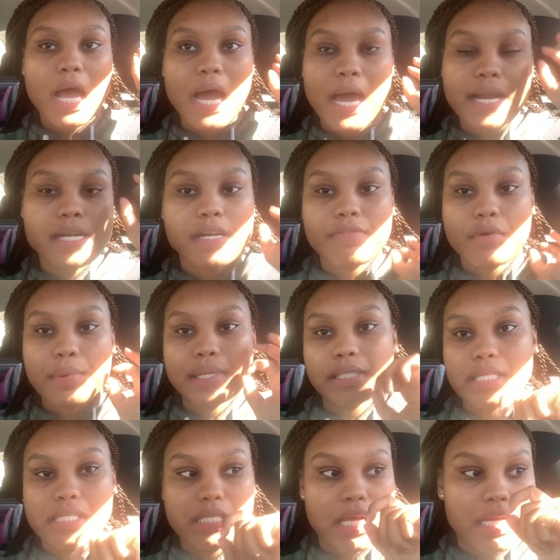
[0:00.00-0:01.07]
I didn't even want
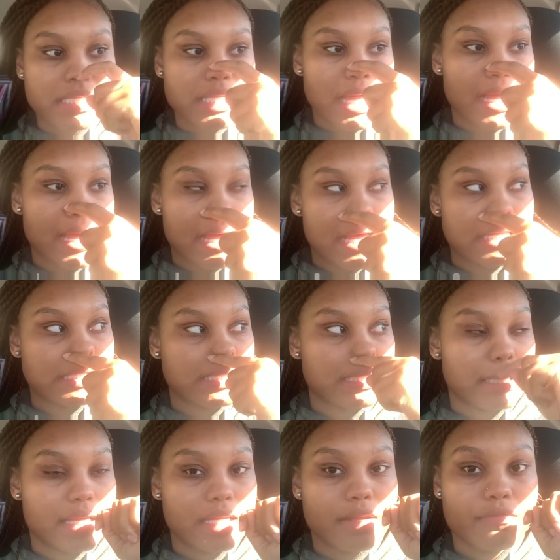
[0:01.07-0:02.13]
these size. I asked the
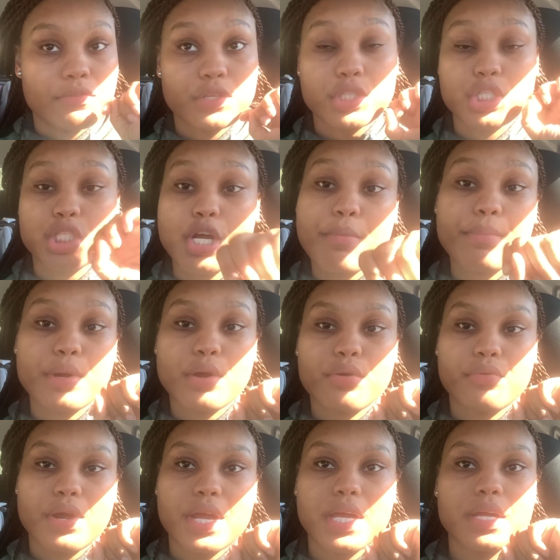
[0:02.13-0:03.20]
lady for jumbo,
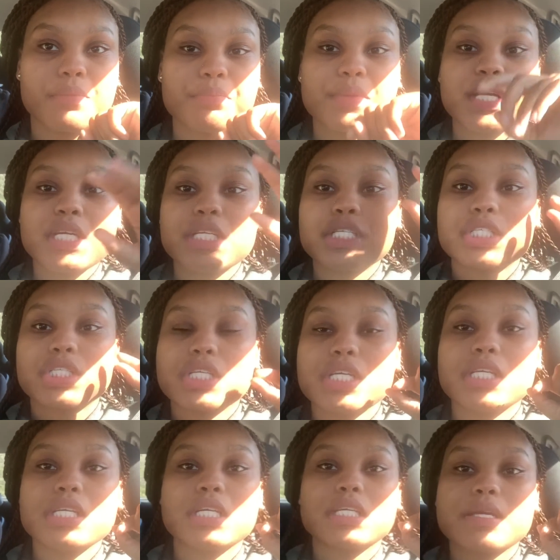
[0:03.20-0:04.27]
right?
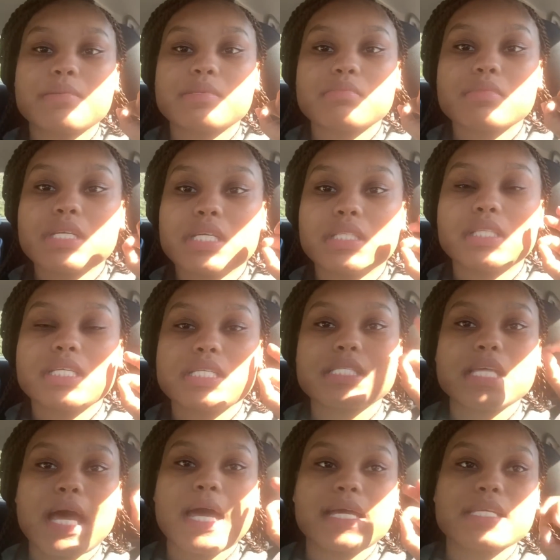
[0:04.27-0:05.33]
She gives me this
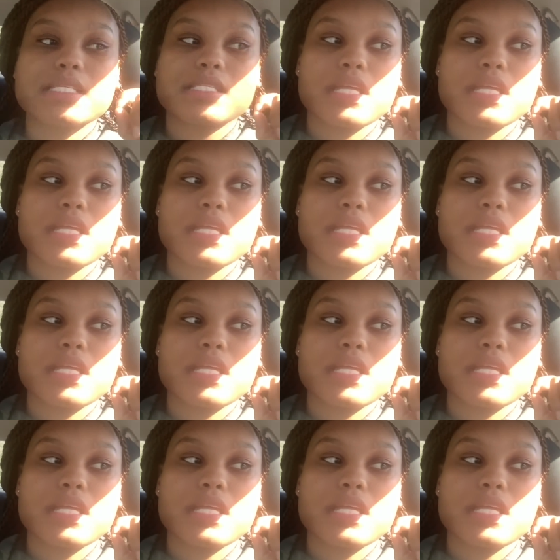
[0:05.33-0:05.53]
size